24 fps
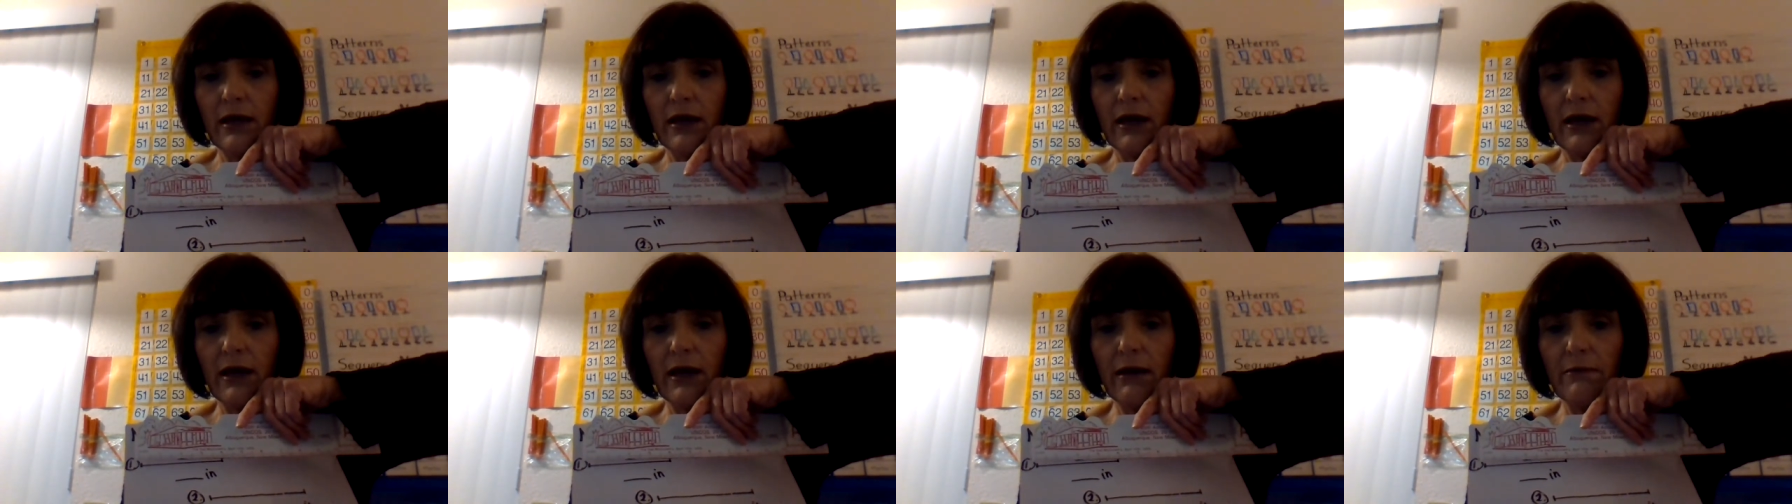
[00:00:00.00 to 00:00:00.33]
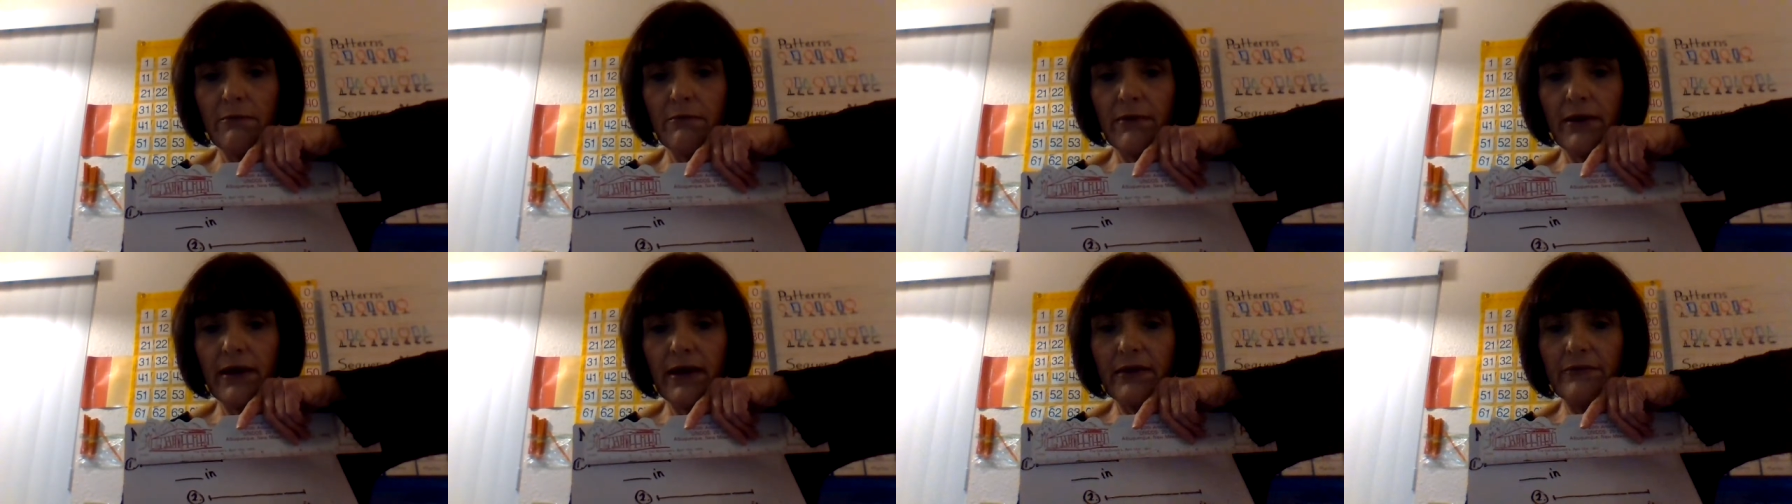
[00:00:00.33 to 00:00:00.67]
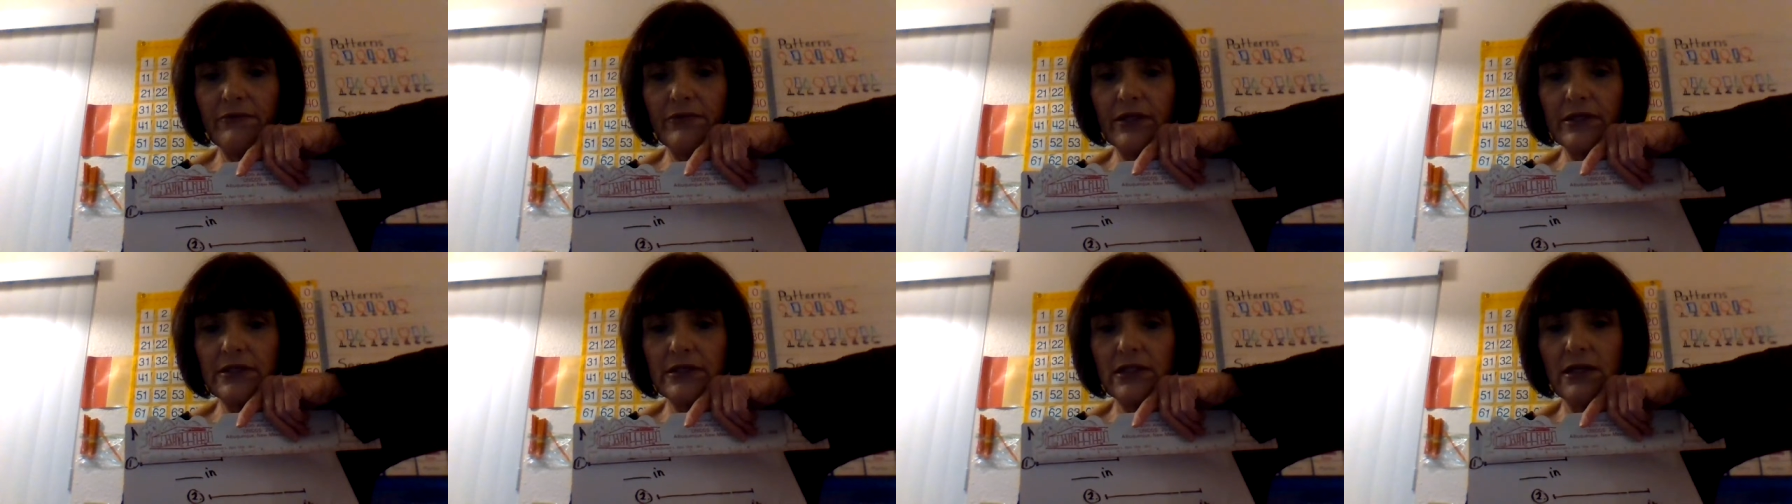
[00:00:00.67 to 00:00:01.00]
up
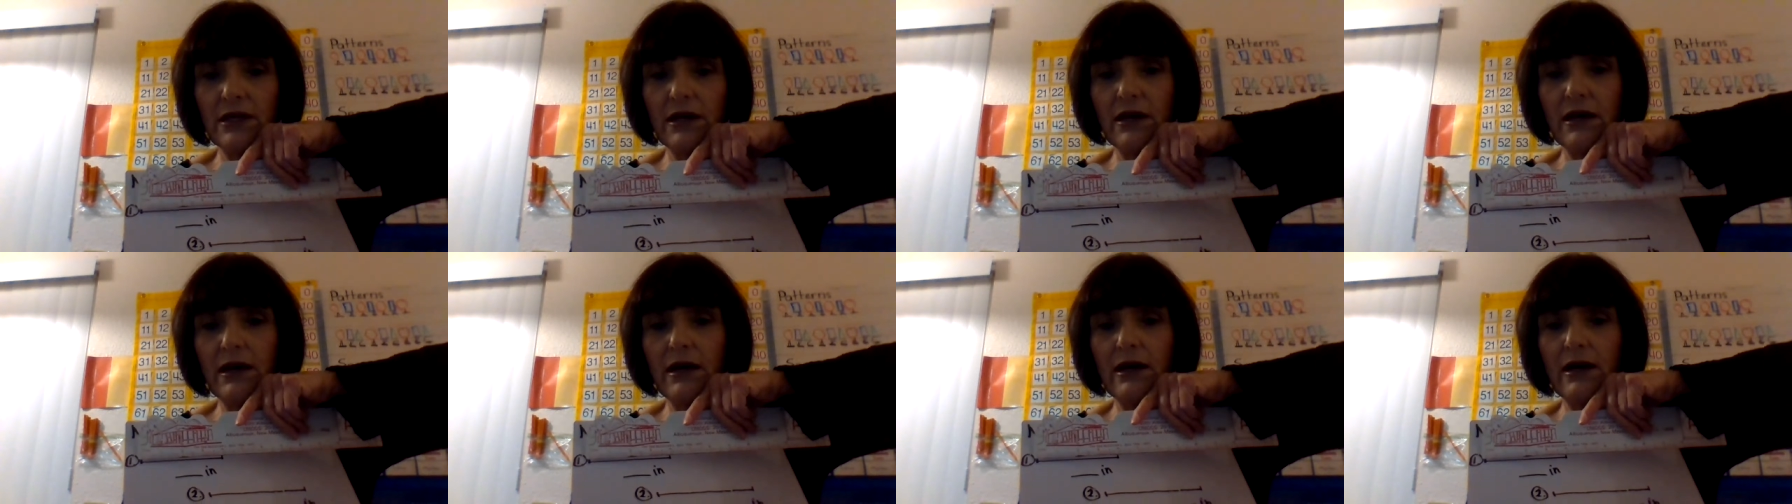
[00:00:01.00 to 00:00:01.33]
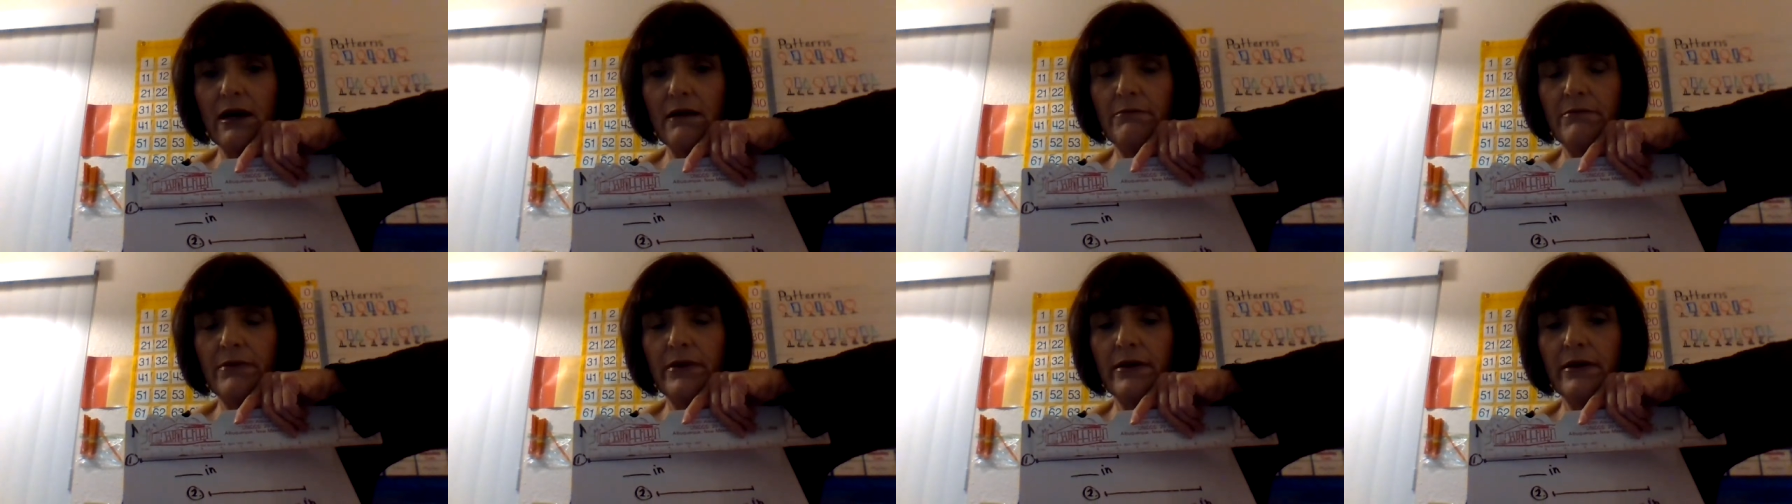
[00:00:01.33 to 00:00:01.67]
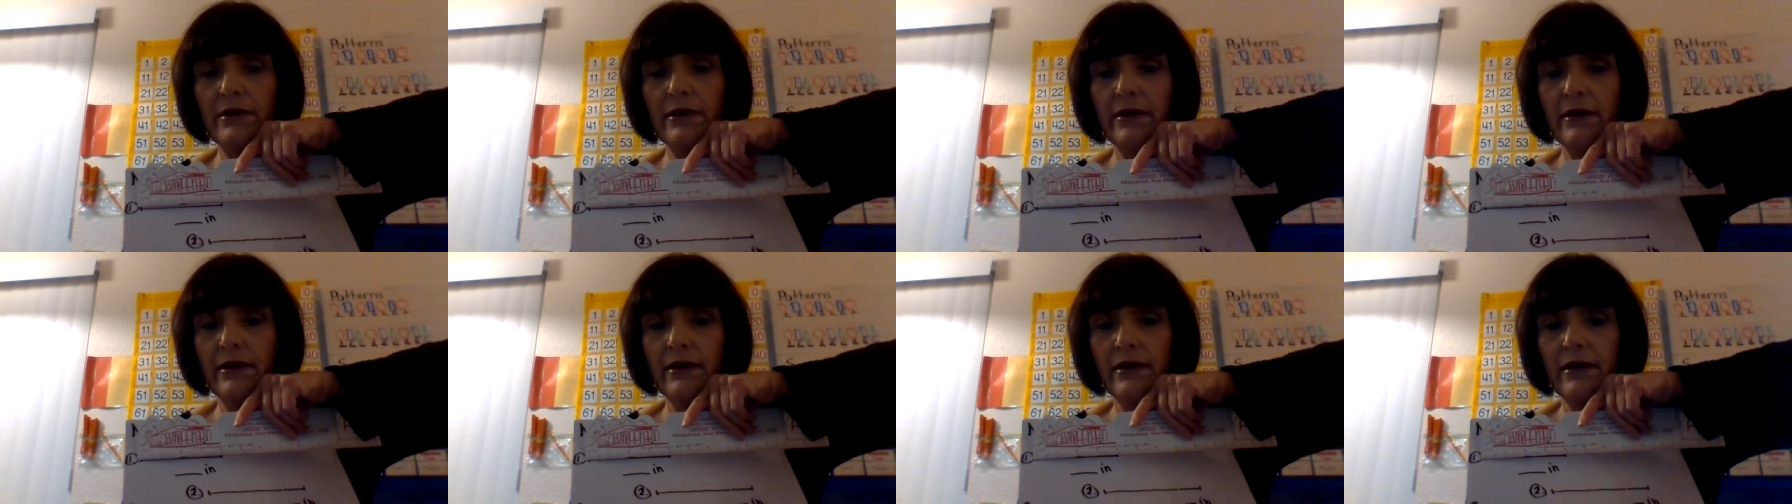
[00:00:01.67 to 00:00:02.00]
at the top,
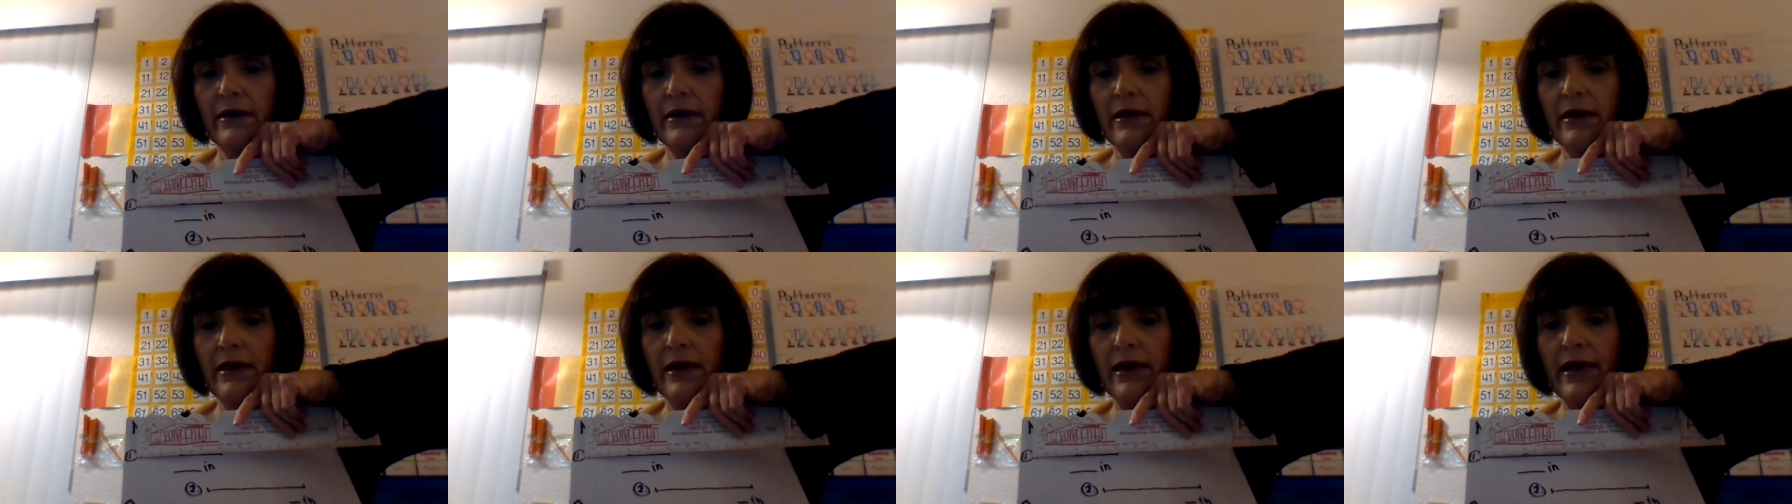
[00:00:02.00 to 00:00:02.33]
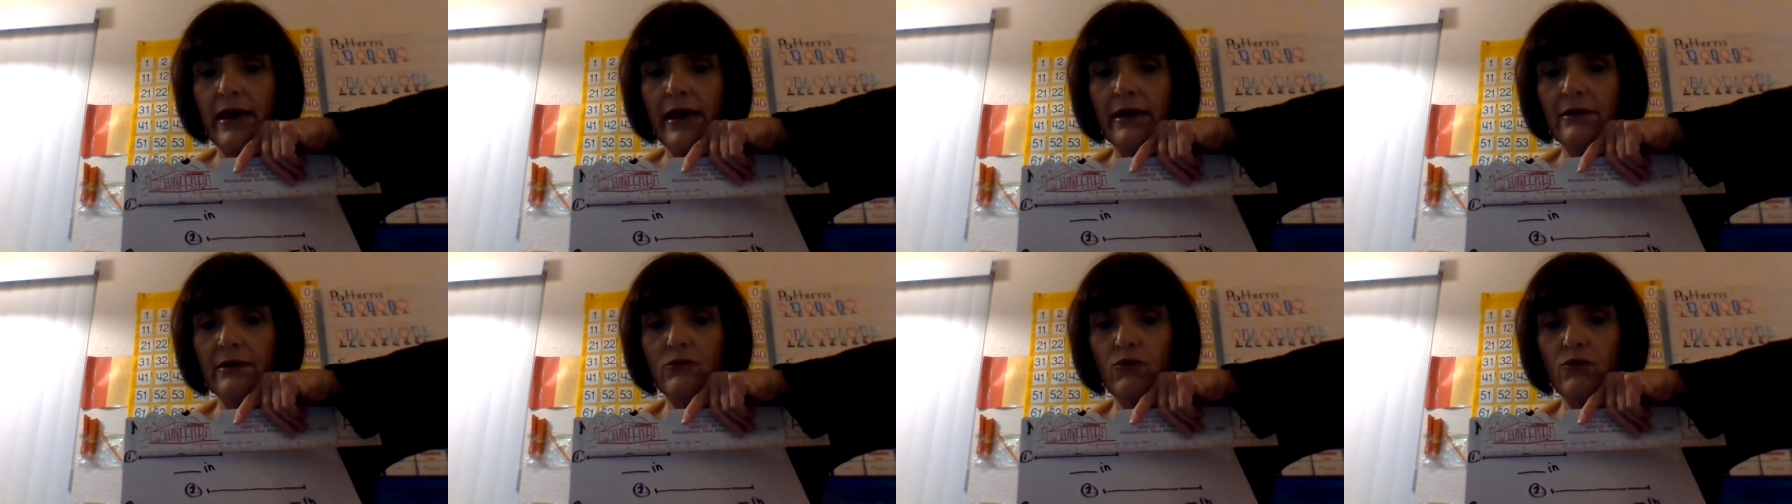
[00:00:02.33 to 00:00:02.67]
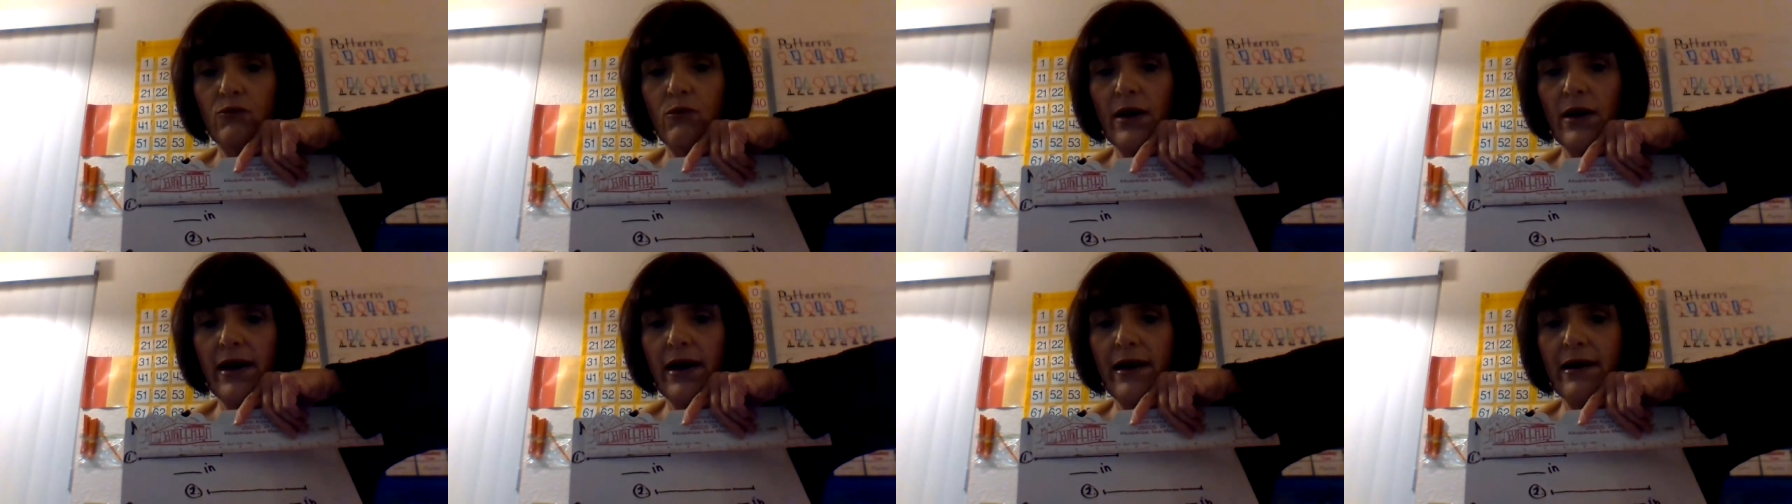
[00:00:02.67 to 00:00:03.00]
and
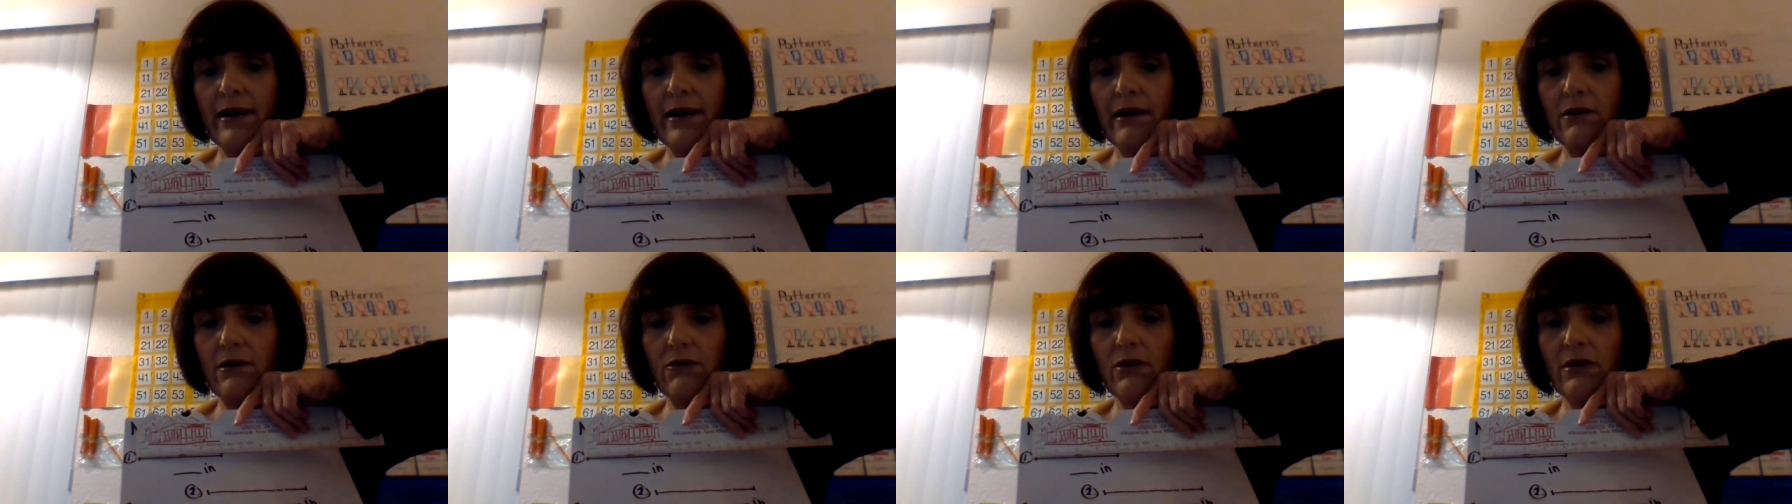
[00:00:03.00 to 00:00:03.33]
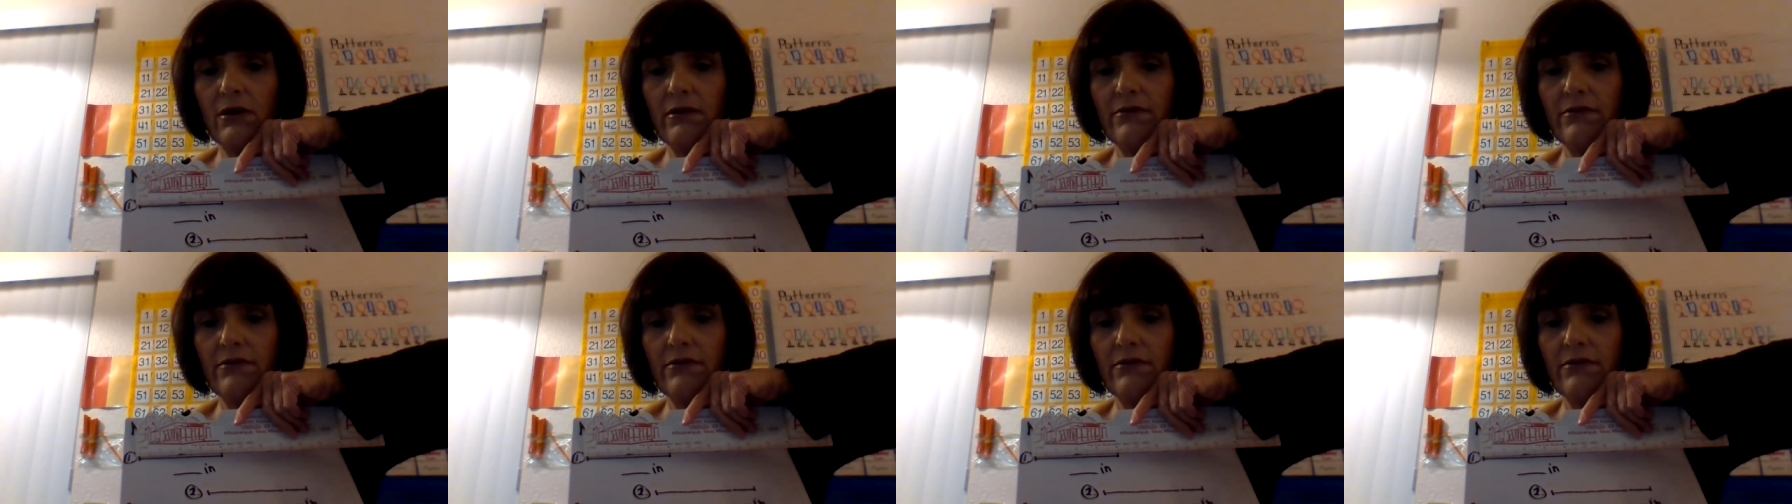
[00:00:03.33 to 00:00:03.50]
wow,